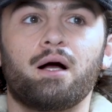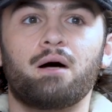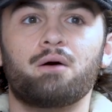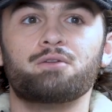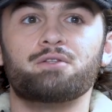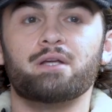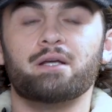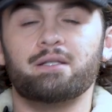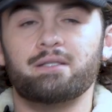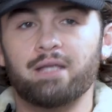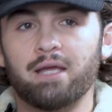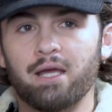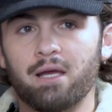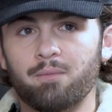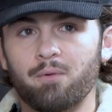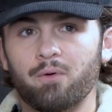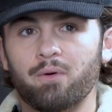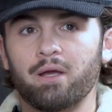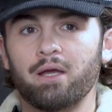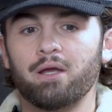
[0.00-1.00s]
I was like,
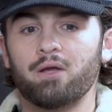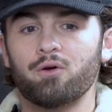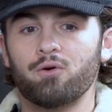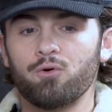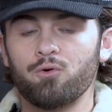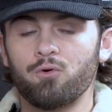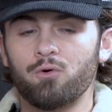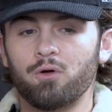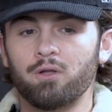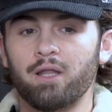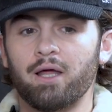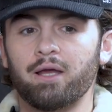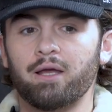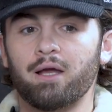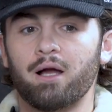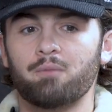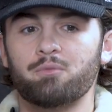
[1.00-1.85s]
damn, okay, cool. Like,